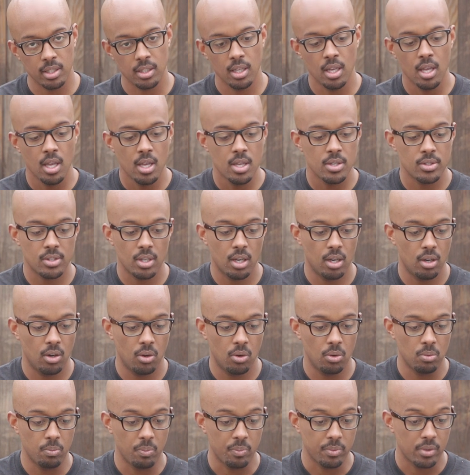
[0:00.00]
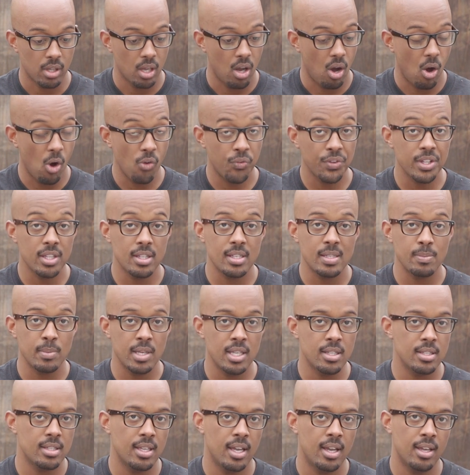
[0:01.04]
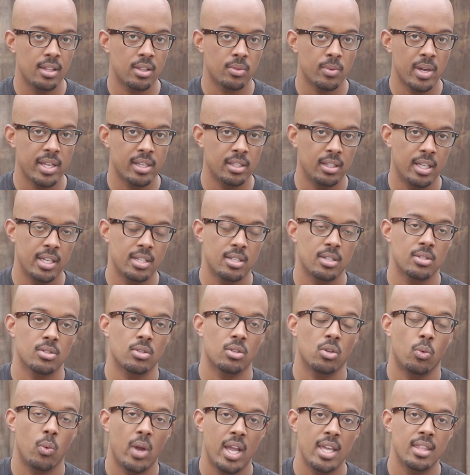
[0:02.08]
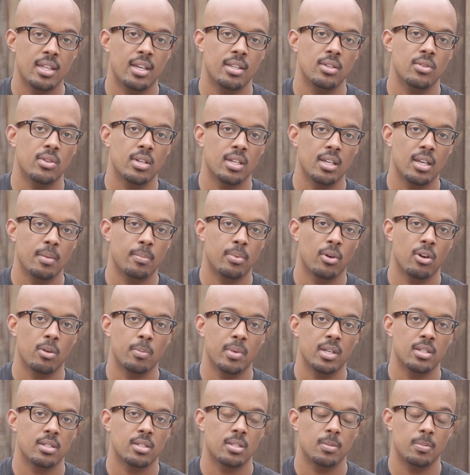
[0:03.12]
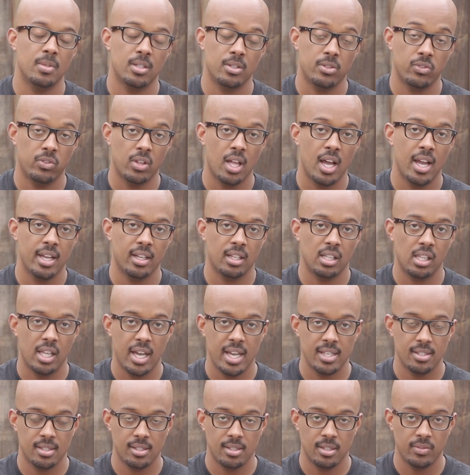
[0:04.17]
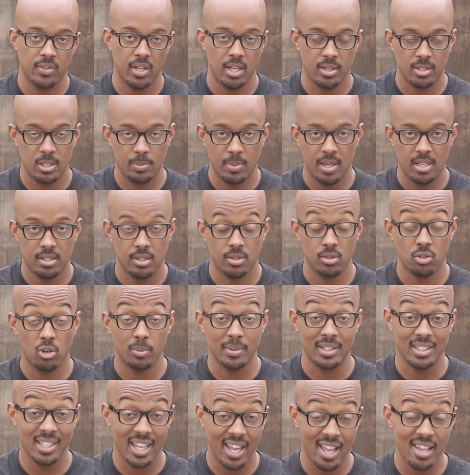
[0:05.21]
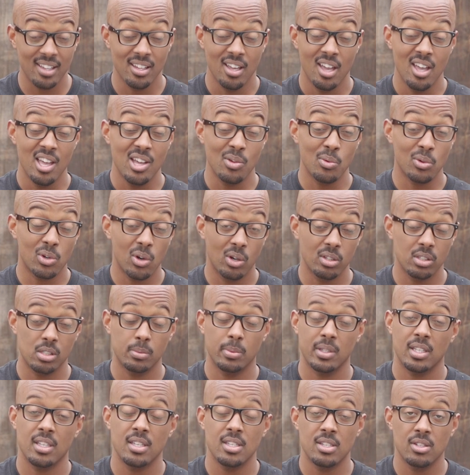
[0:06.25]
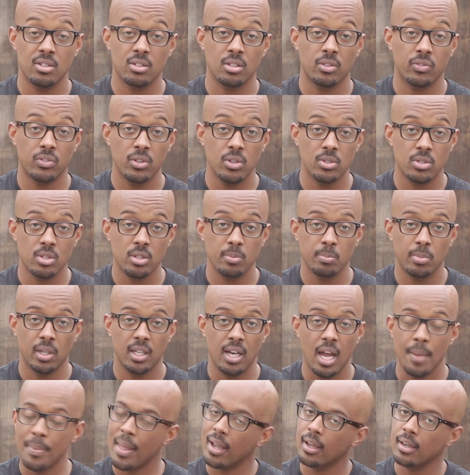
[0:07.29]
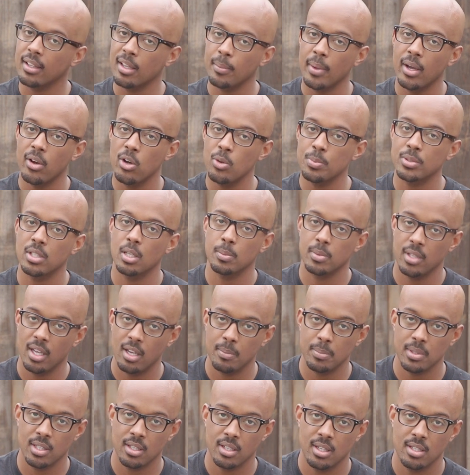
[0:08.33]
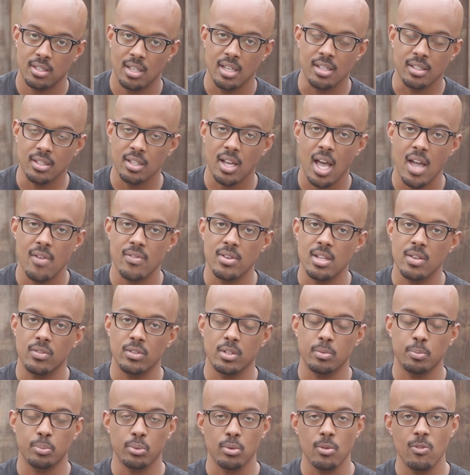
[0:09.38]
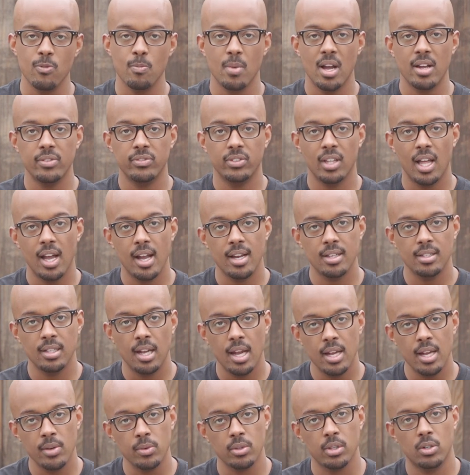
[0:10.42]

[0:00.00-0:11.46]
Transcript: it. So hopefully this means that the regulations are the way that you can get permits to be able to fly in classes of airspace you normally can't. Will go a little bit easier in the future, but I'm not gonna get my hopes up yet because they still haven't even approved my fly at night